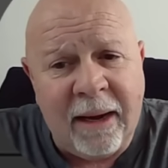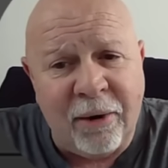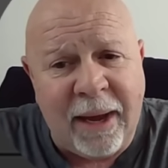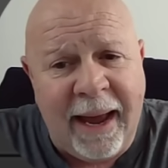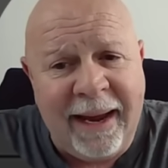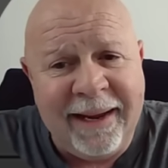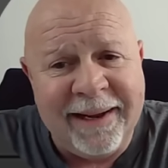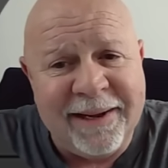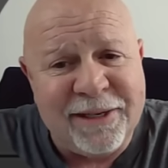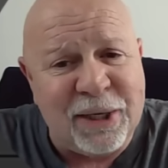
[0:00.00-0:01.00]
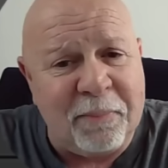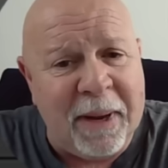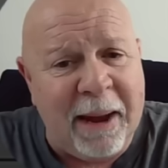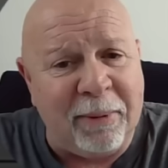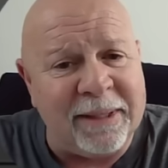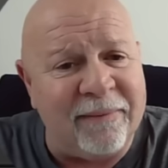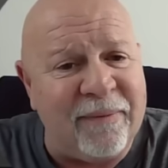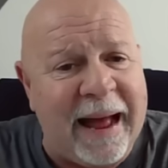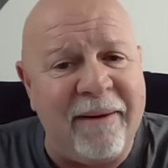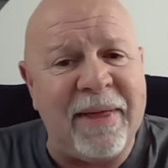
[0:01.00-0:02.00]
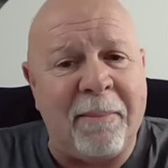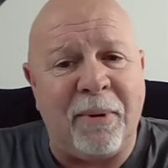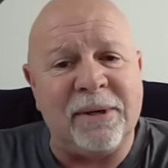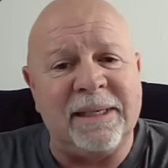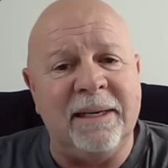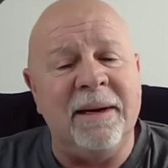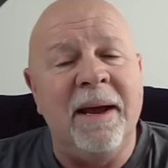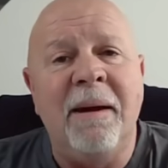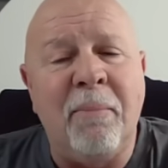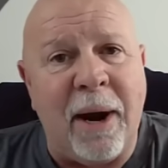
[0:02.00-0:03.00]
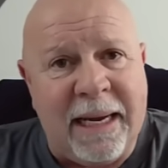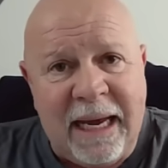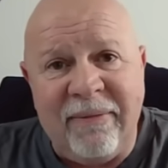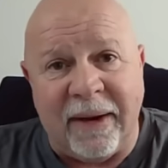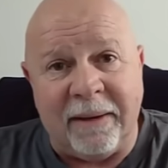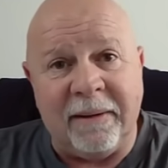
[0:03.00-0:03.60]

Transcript: okay, to be able to have that person break even.